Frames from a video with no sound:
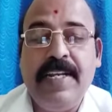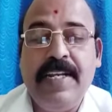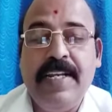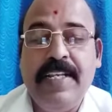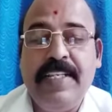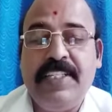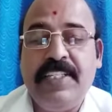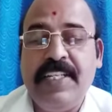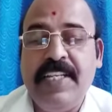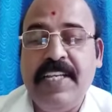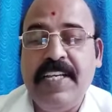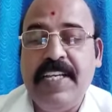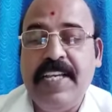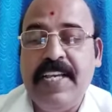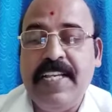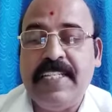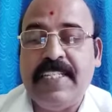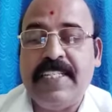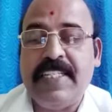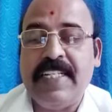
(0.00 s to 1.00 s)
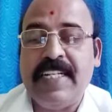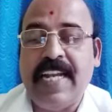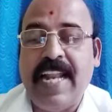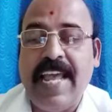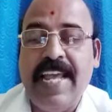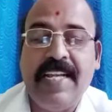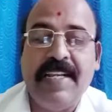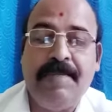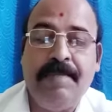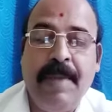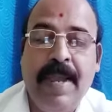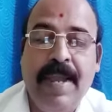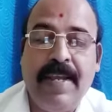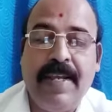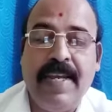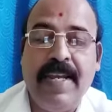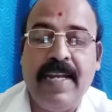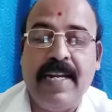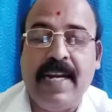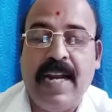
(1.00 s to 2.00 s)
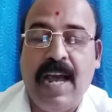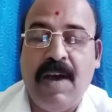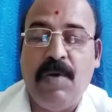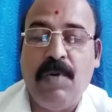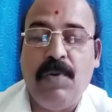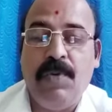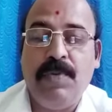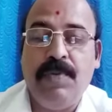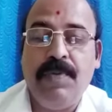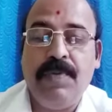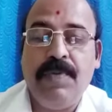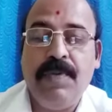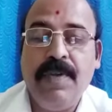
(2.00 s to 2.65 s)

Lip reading: teaching is like making love.